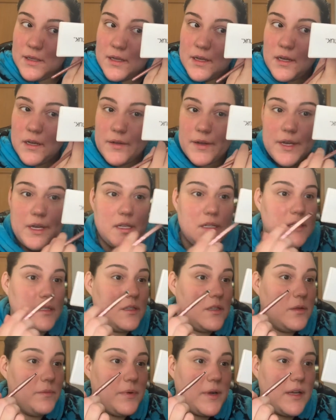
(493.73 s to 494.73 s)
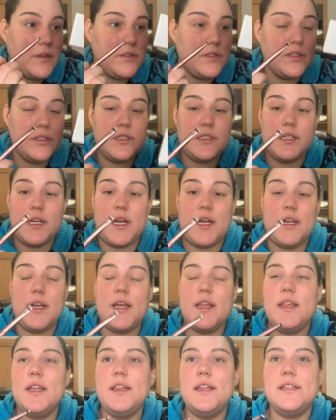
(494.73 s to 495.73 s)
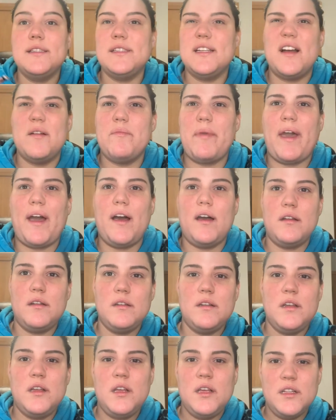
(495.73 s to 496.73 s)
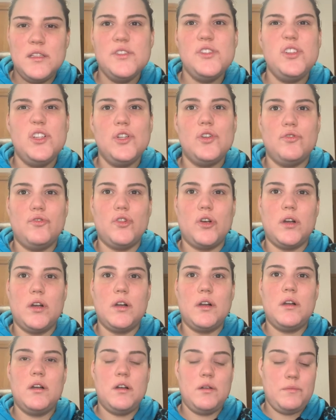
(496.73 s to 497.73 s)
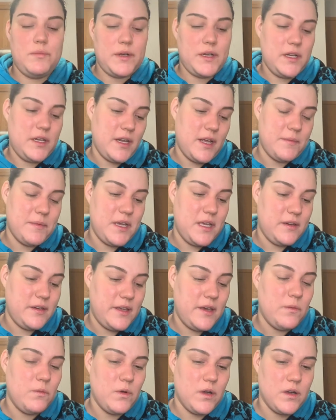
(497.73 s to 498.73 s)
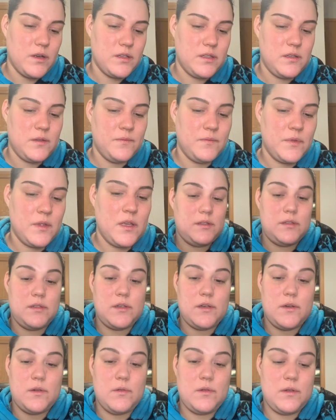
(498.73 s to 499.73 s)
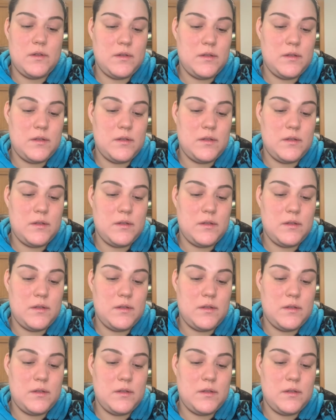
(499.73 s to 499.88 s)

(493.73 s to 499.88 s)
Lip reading: All right, so the brows are done. I think that's not bad. It's a little dark, but I mean, it works. So,